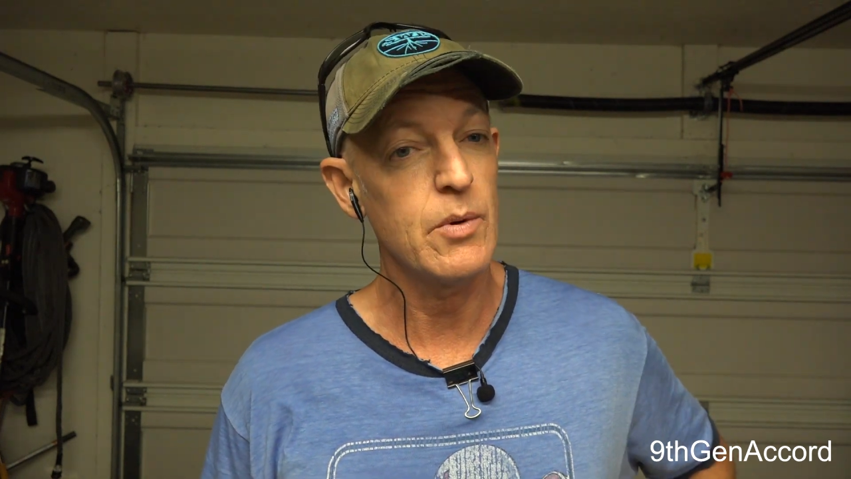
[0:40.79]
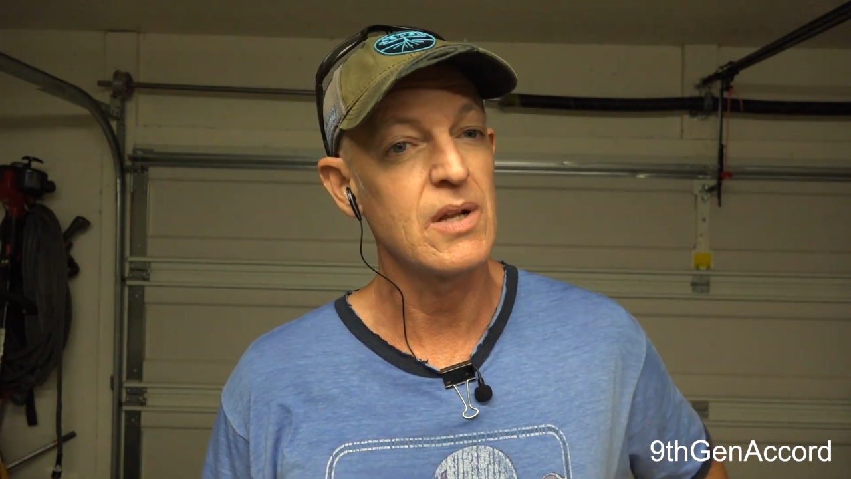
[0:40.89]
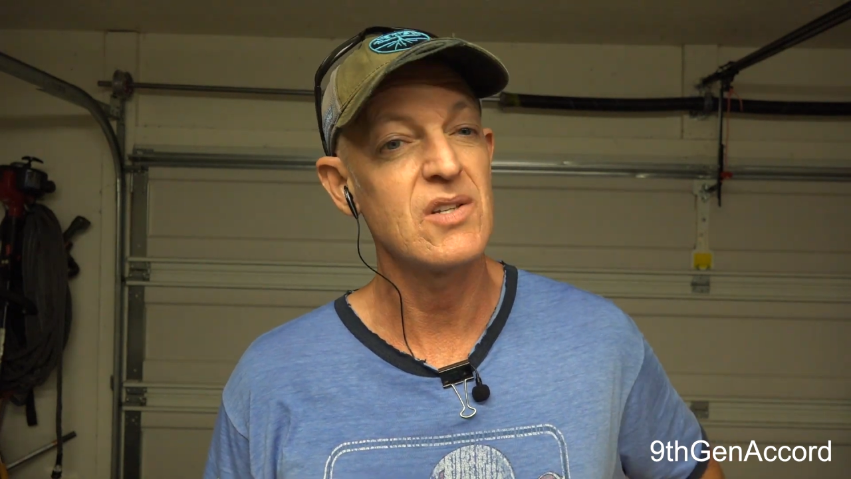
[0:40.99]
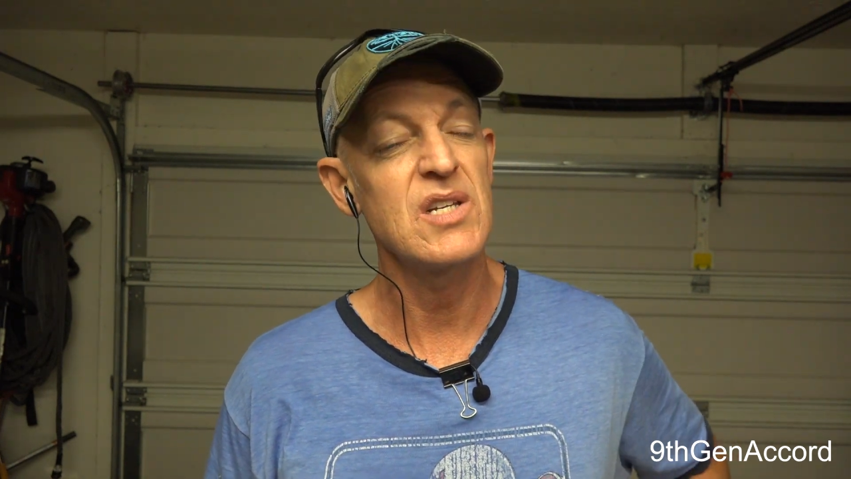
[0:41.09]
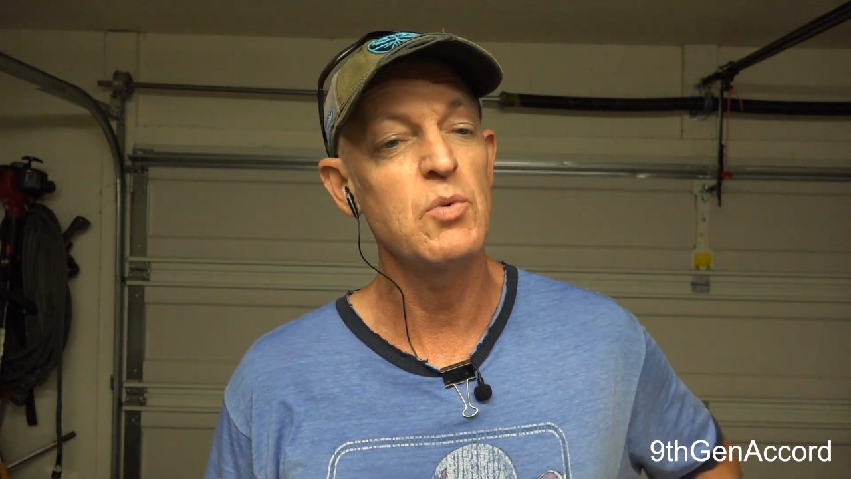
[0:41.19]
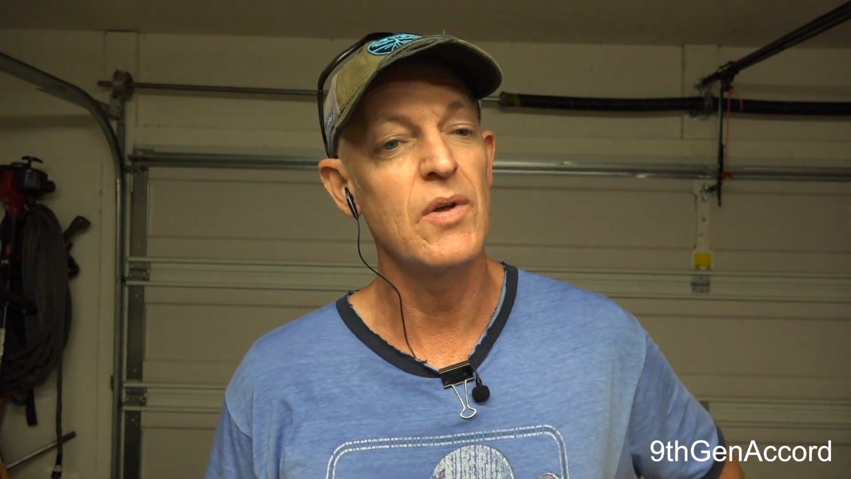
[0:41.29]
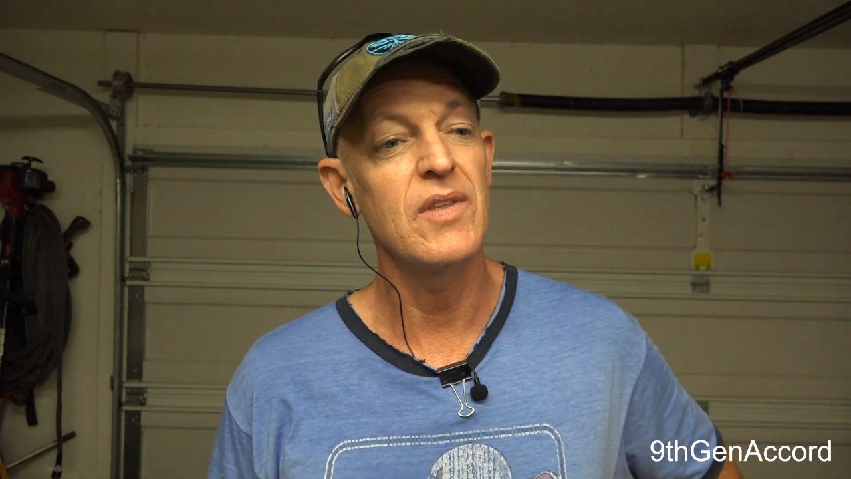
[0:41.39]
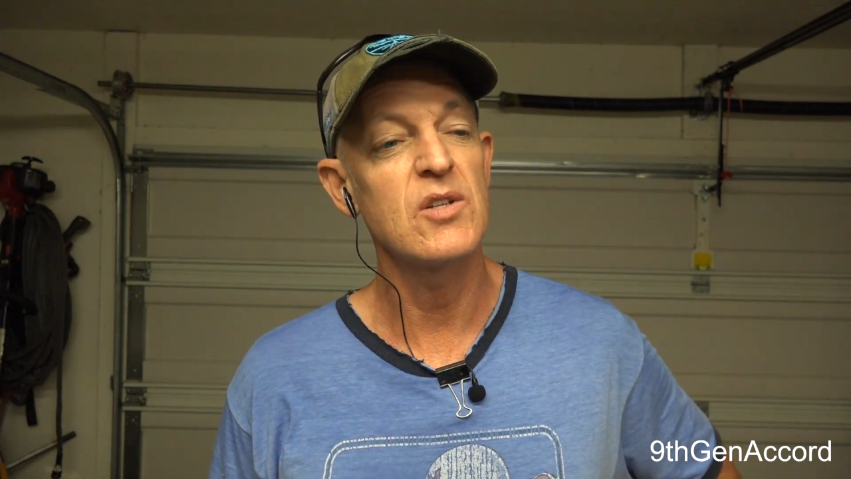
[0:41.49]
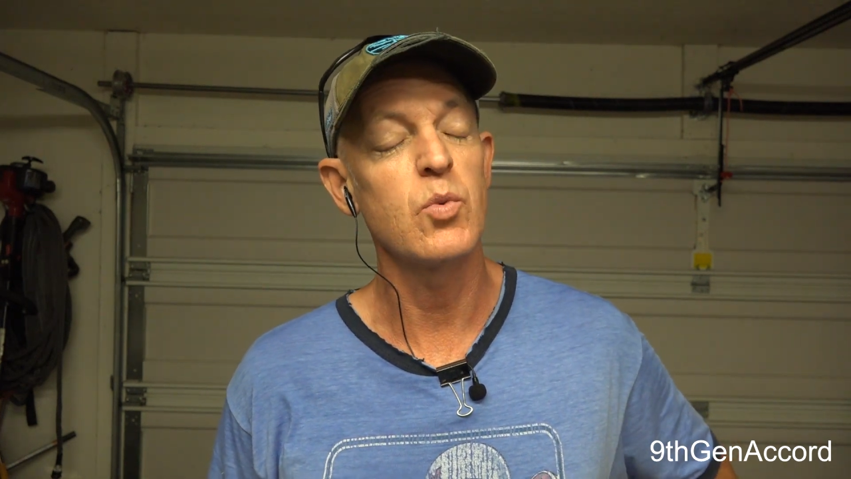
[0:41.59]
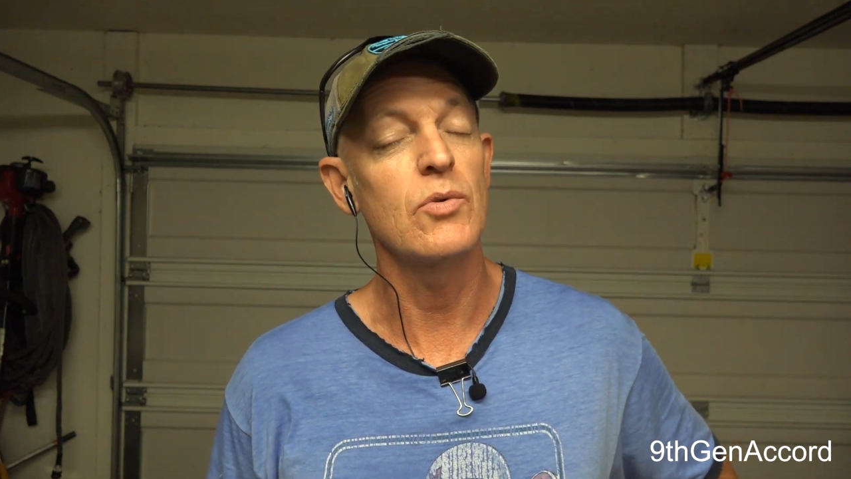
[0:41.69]
We're gonna see what
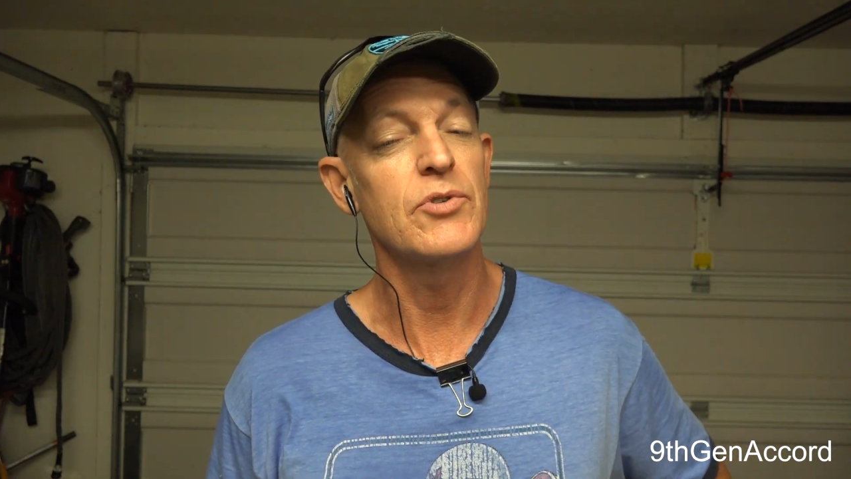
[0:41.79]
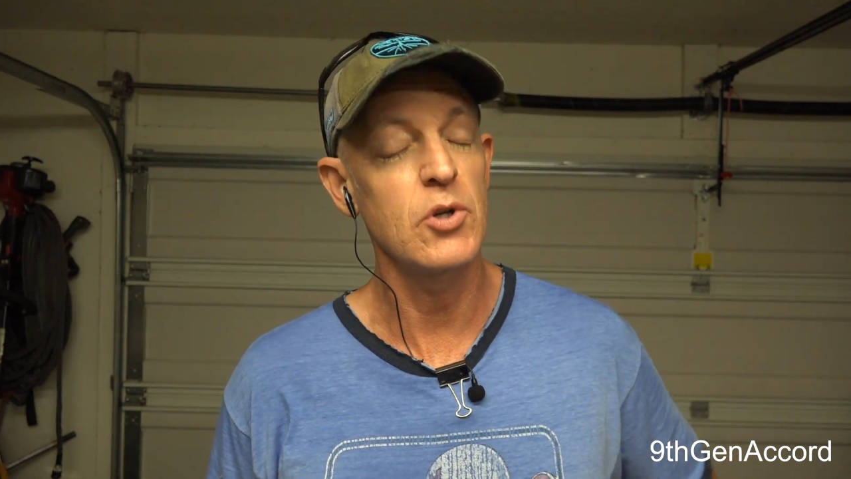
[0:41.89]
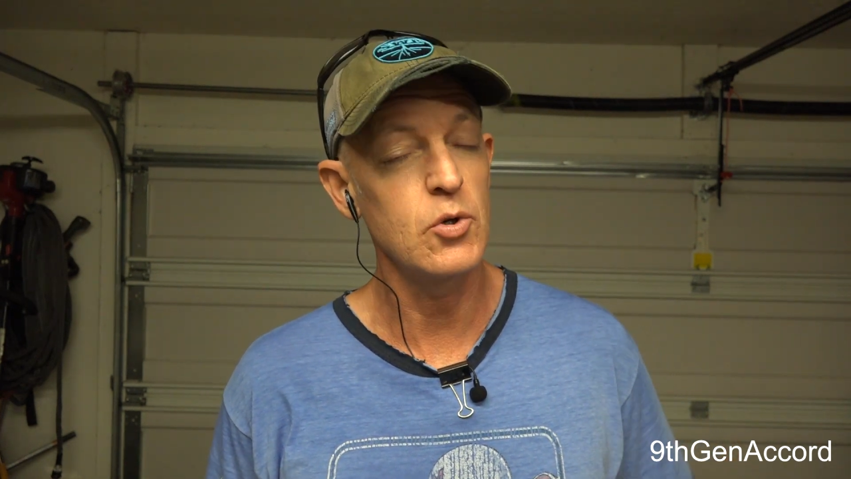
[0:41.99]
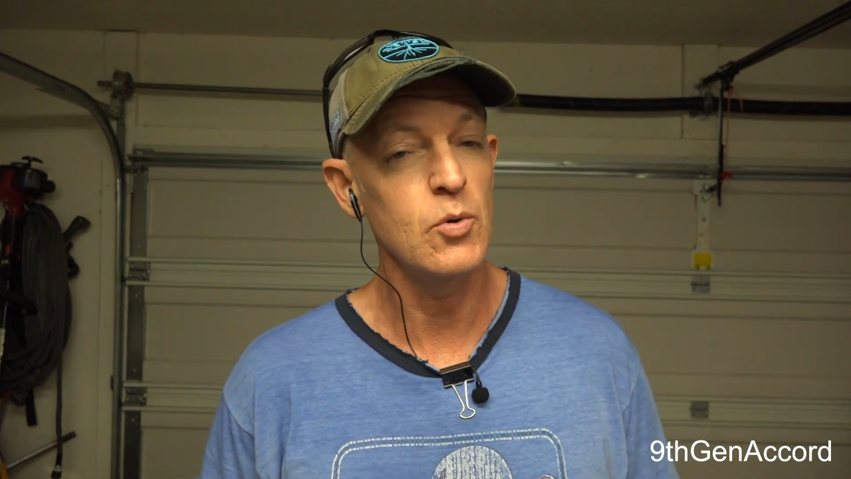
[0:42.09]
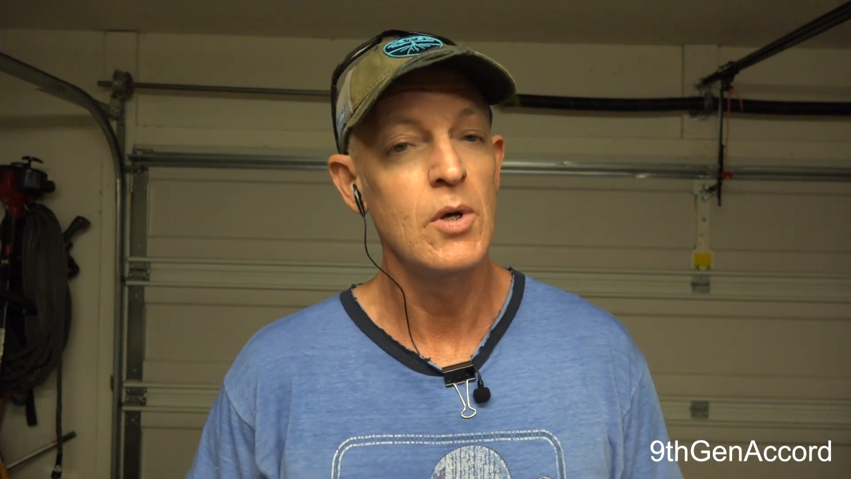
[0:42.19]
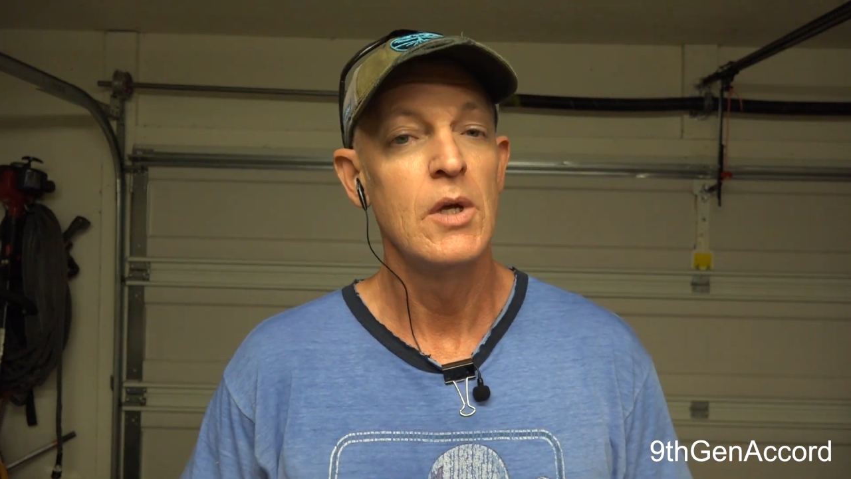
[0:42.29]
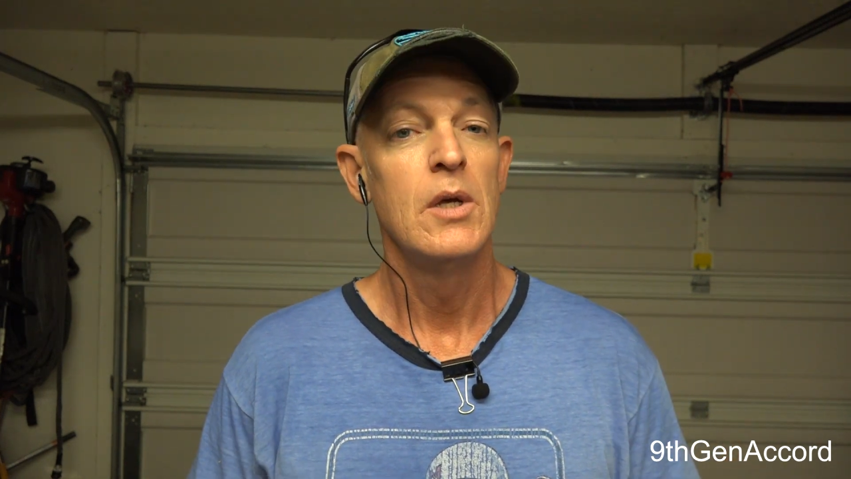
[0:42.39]
this will do